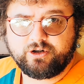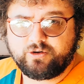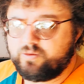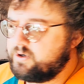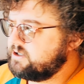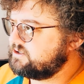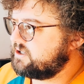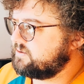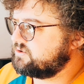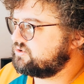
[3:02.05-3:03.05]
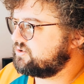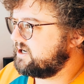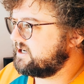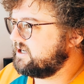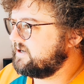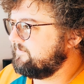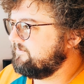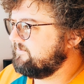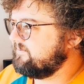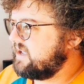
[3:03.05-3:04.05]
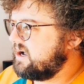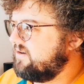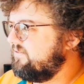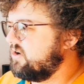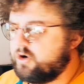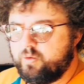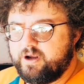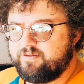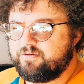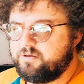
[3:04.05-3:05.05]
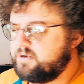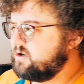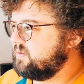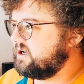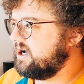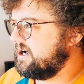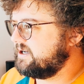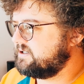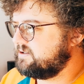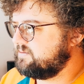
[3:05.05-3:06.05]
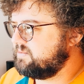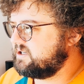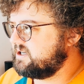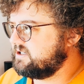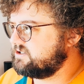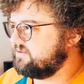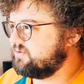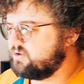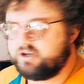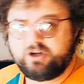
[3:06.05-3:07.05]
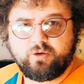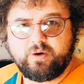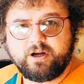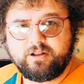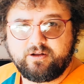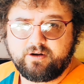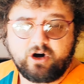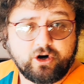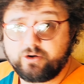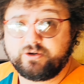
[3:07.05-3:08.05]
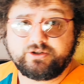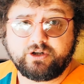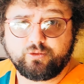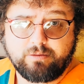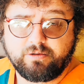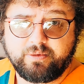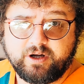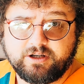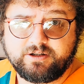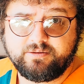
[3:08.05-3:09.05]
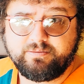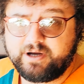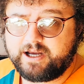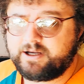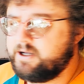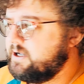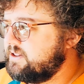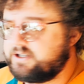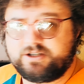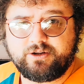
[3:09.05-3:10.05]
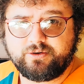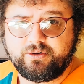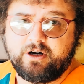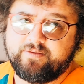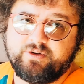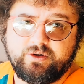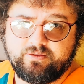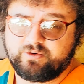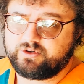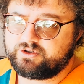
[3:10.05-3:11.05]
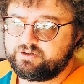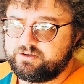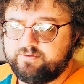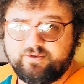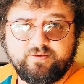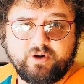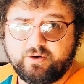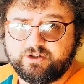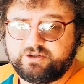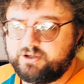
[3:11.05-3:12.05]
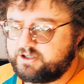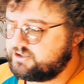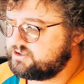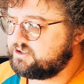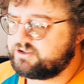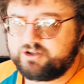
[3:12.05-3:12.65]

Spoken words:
here was I was tracking how far away from the mean we got, because the further you get away, the harder it's going to rubber band back. That's another law of the universe. If you've noticed, not just in the